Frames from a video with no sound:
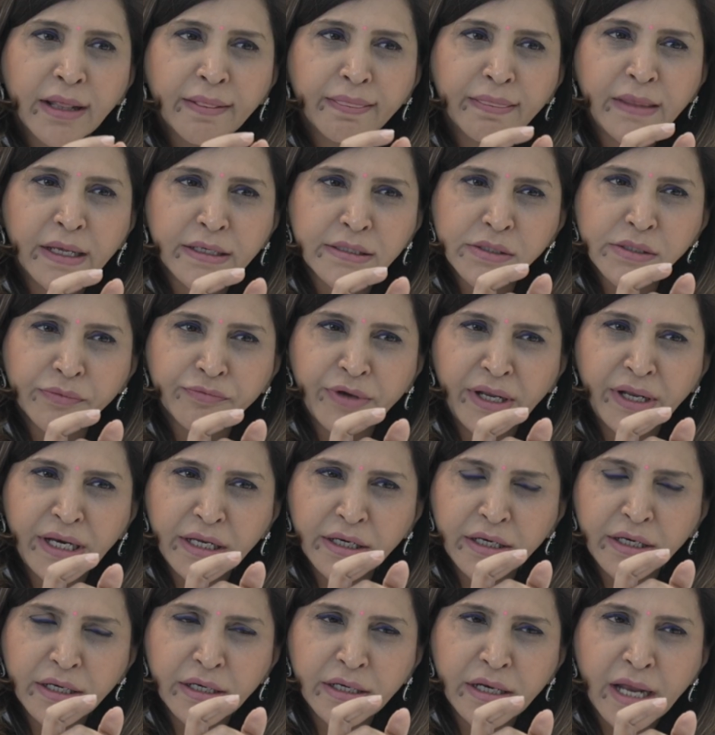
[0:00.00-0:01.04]
There is a
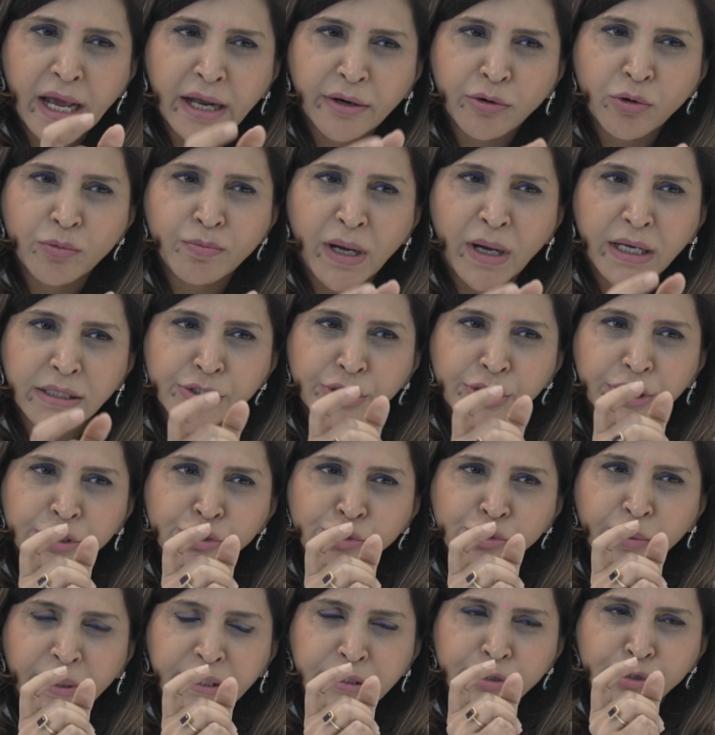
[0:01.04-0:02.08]
very narrow
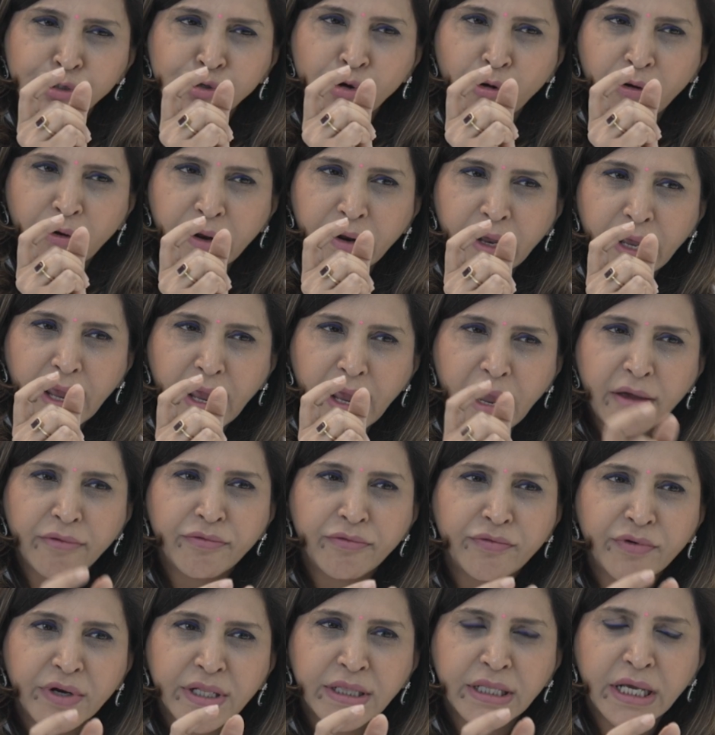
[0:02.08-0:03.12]
margin to ensure
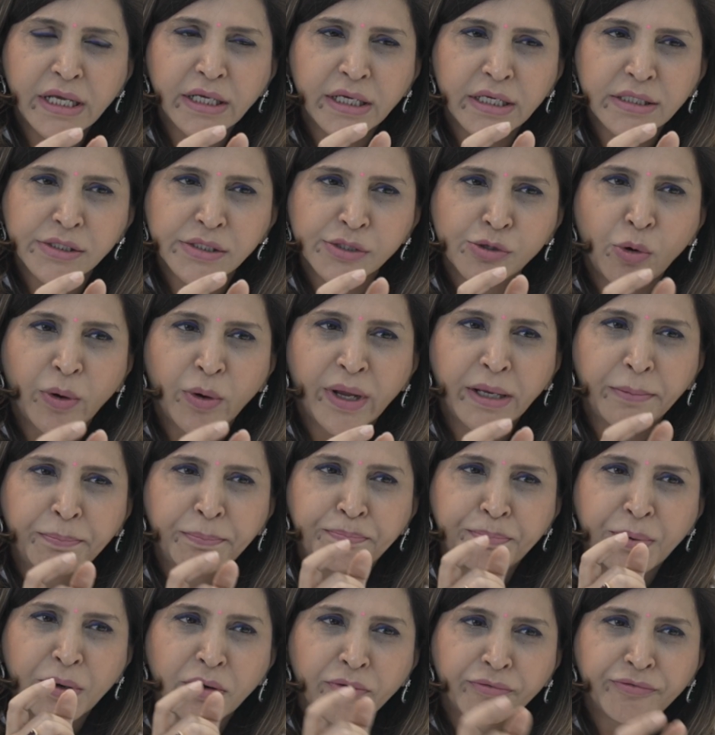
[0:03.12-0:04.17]
everything is going
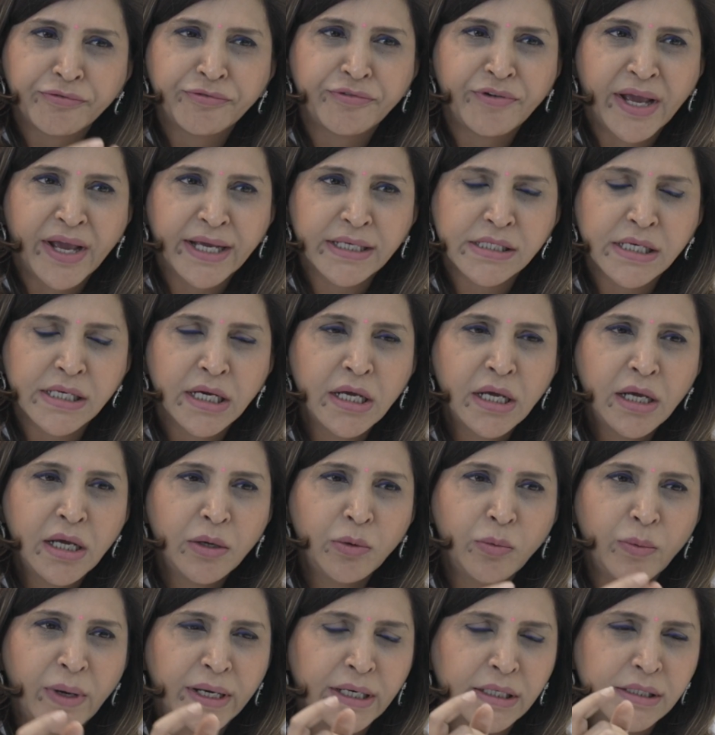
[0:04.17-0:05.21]
perfect
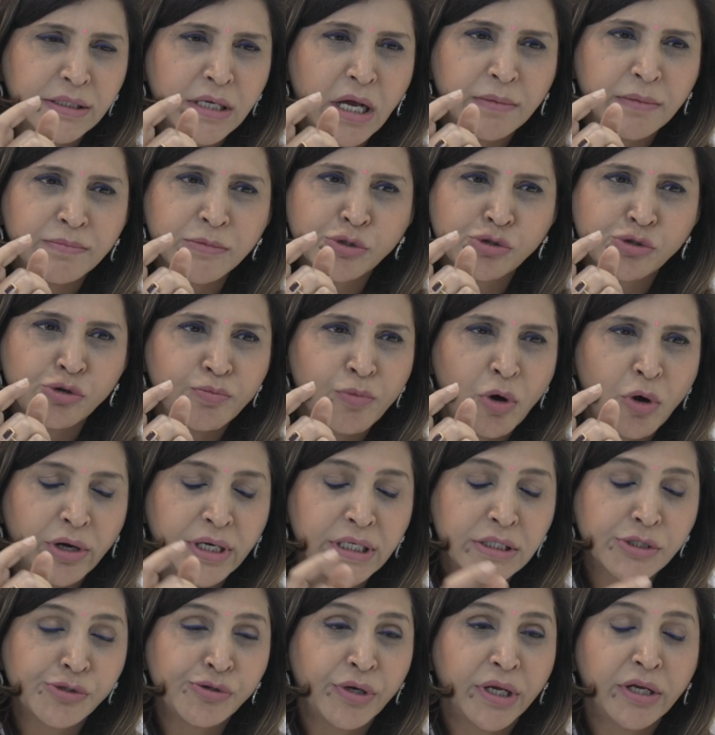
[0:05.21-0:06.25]
when it comes to
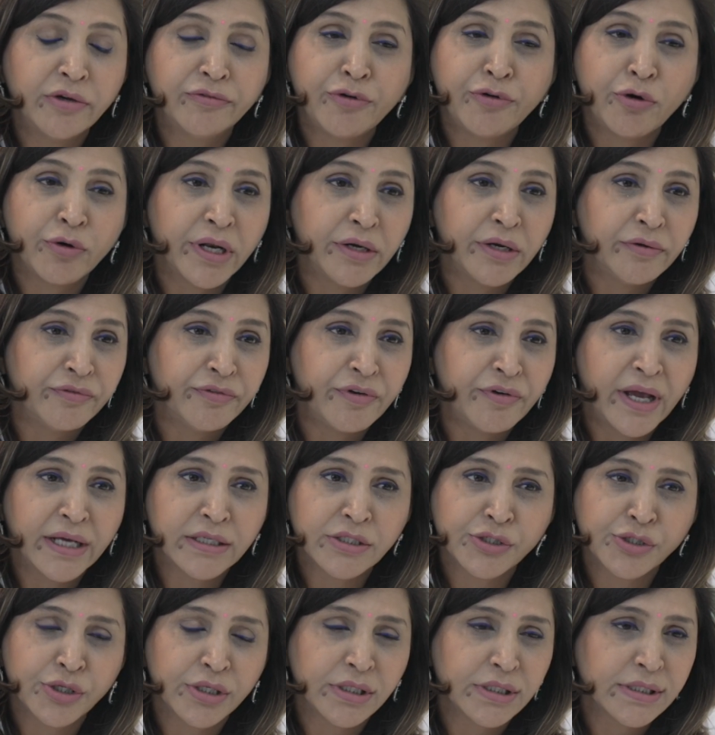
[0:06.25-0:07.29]
monitoring for
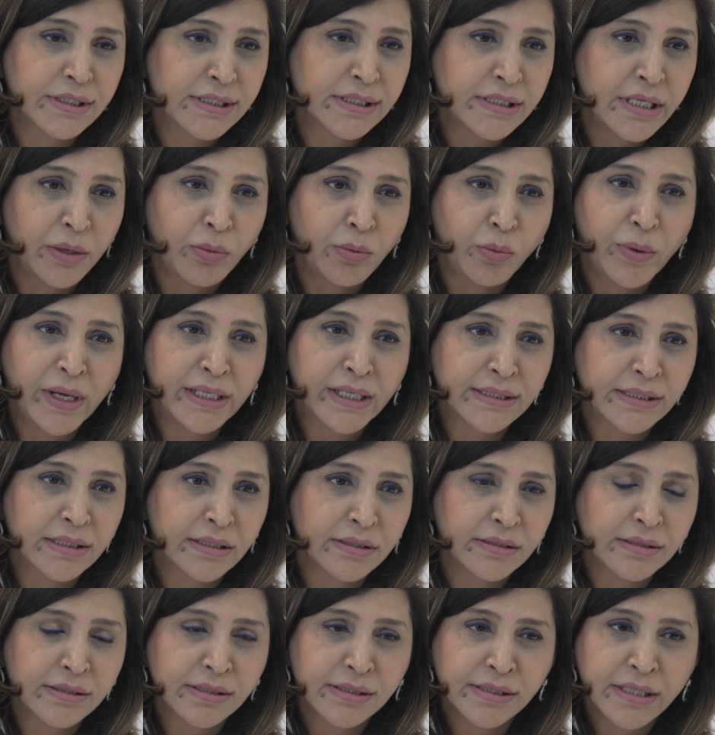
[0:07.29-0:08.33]
infections, the
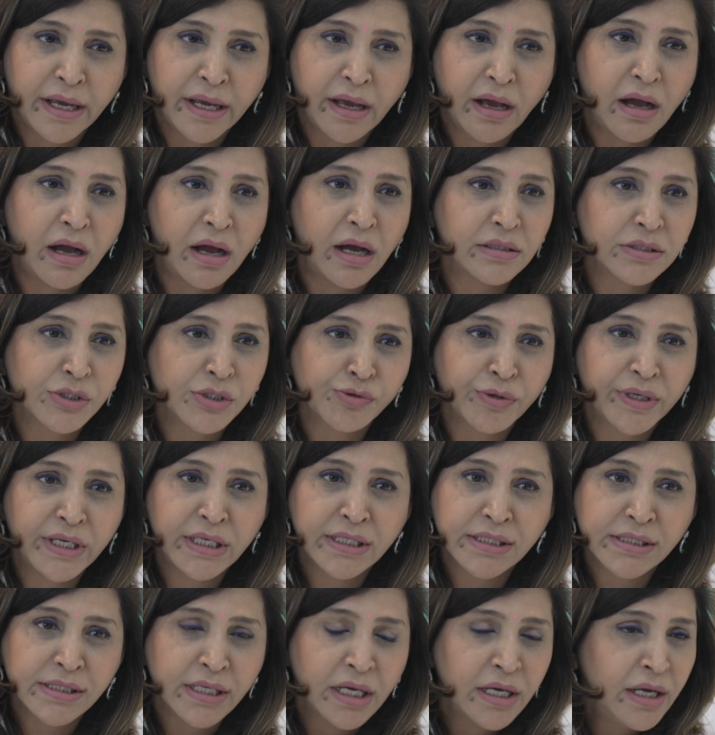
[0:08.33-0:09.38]
vessels, the
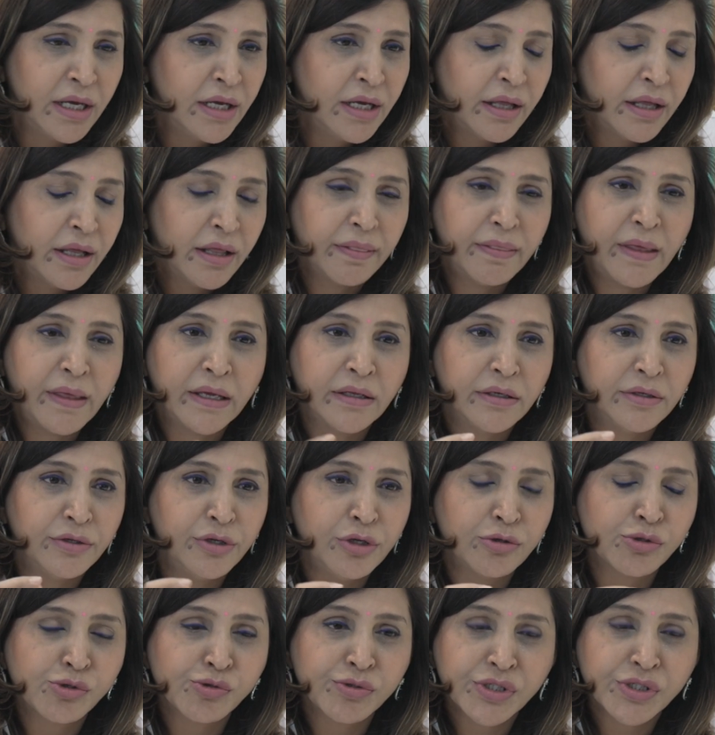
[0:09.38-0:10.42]
arteries, the
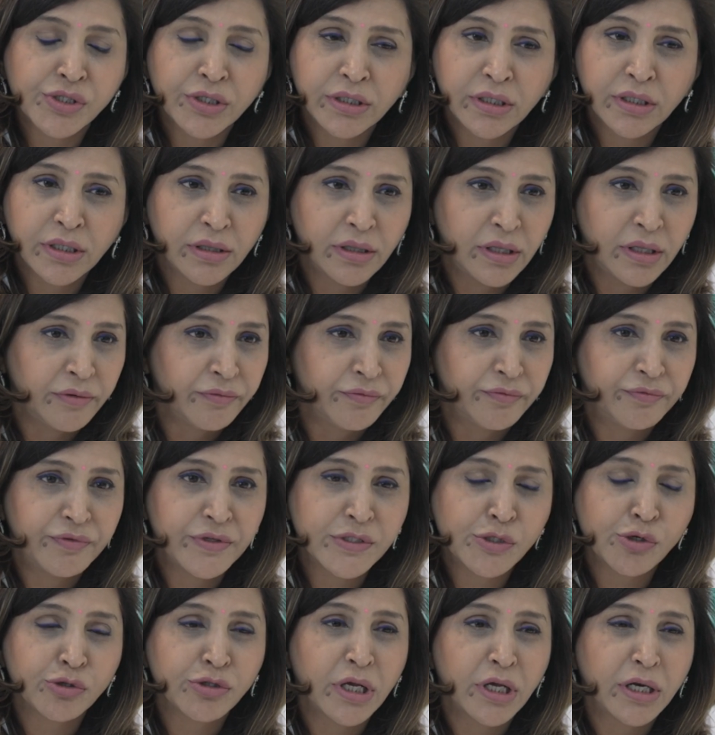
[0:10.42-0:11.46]
nutrition, the
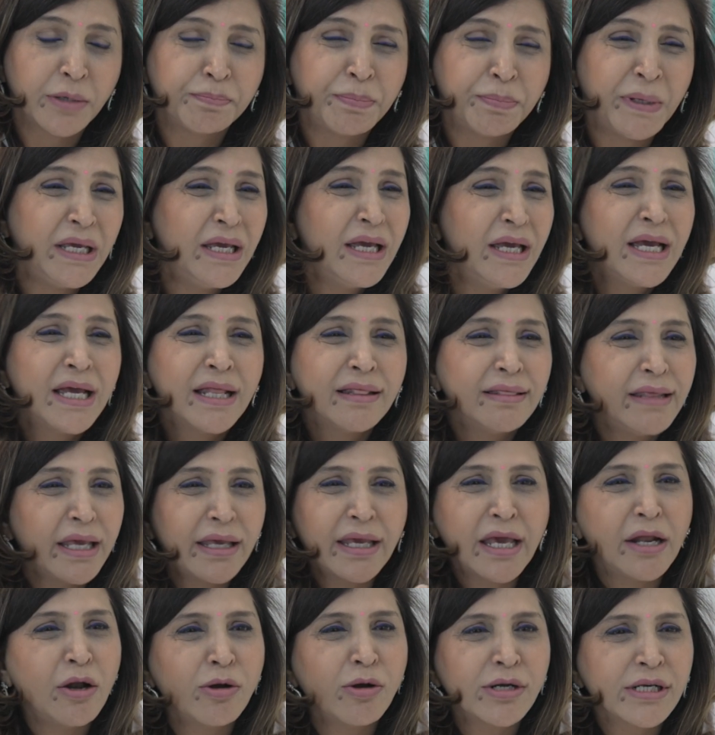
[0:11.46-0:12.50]
physiotherapy. They
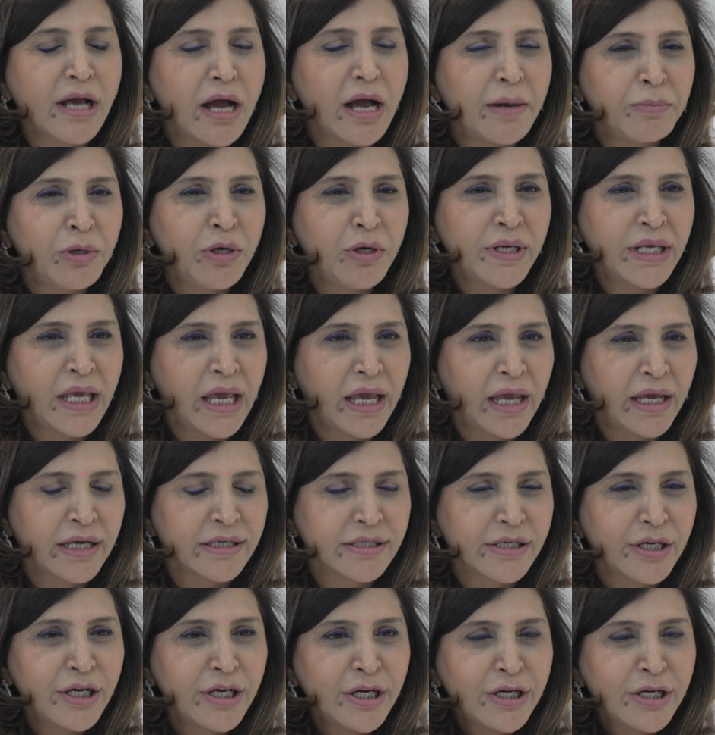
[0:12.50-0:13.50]
cannot communicate.